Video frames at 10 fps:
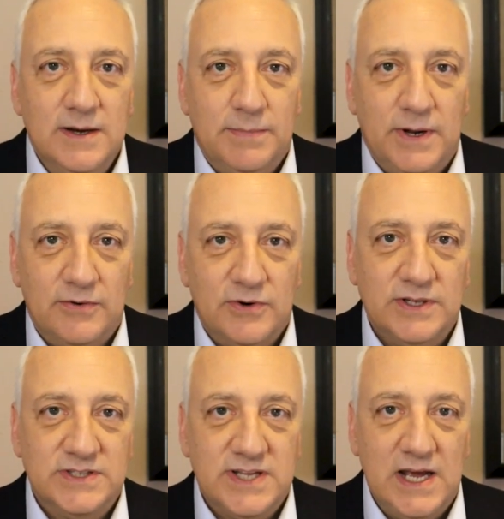but it
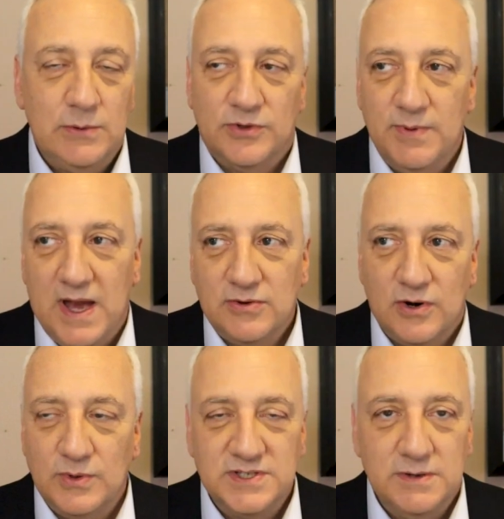really stayed with me. I
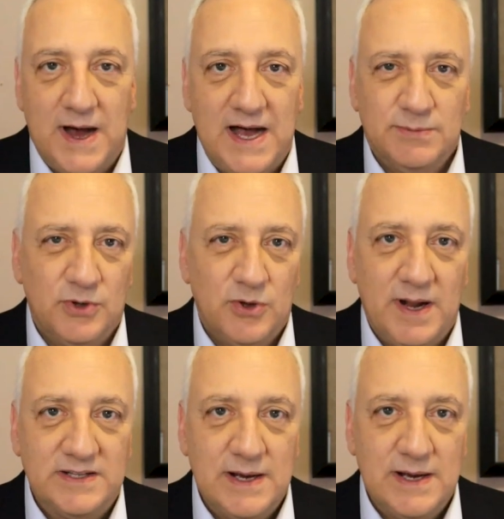thought it was impossible.
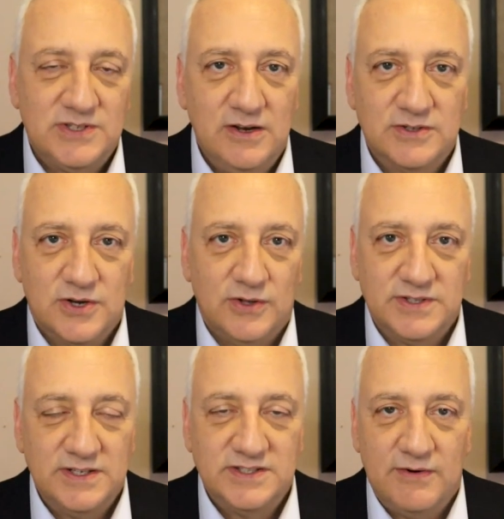Though. By the time I was eight years
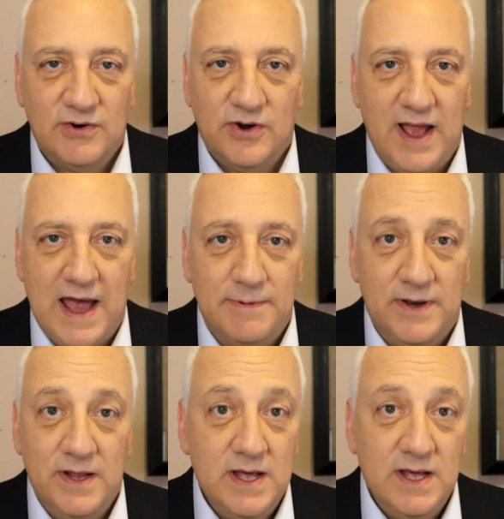old, I said, it's never going to
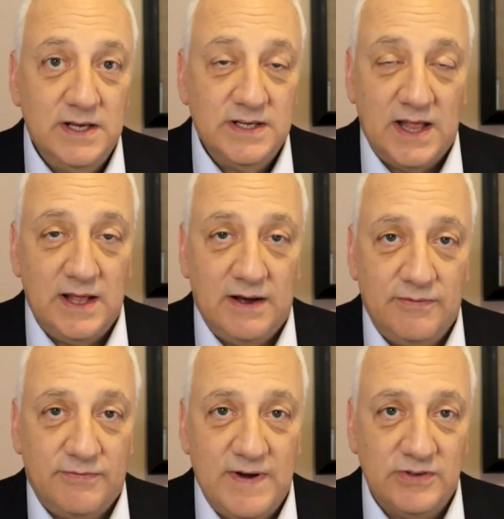happen. I, I,
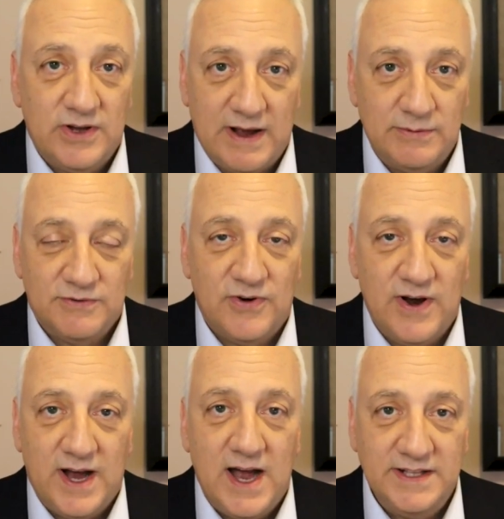found out I was afraid
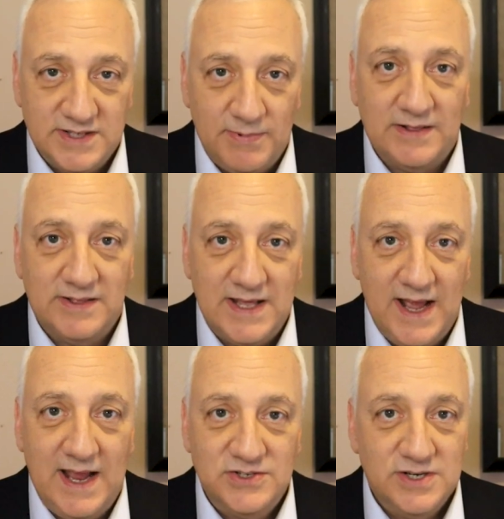of heights about that
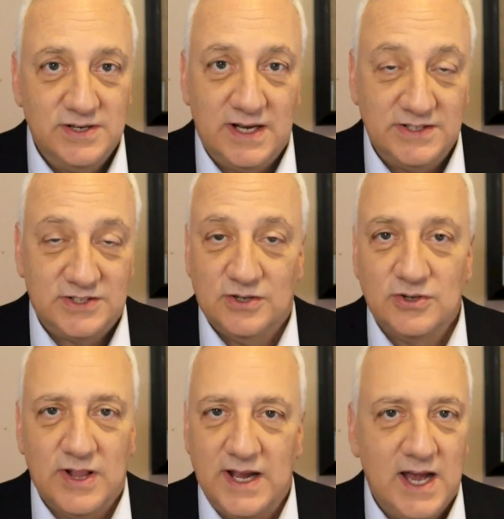age, and I still
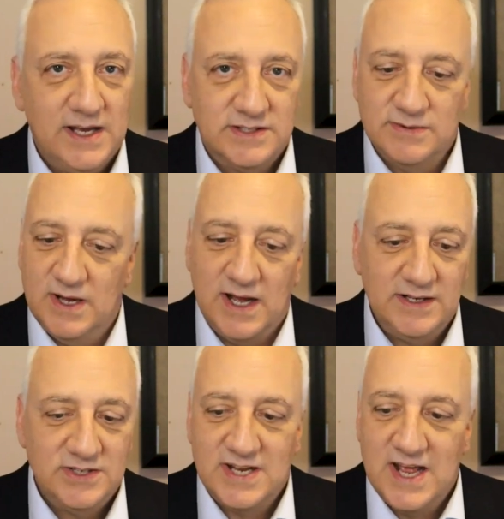don't like heights, man. I
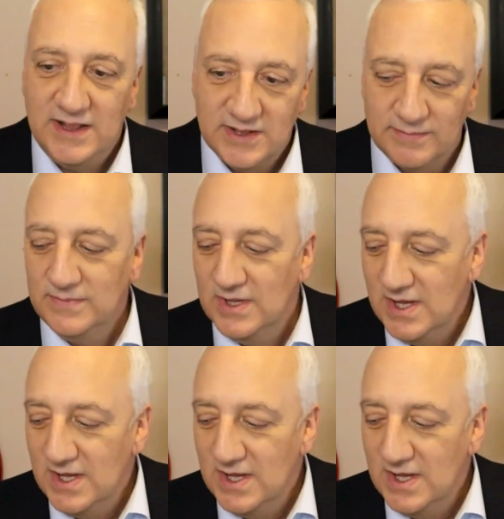just hate them,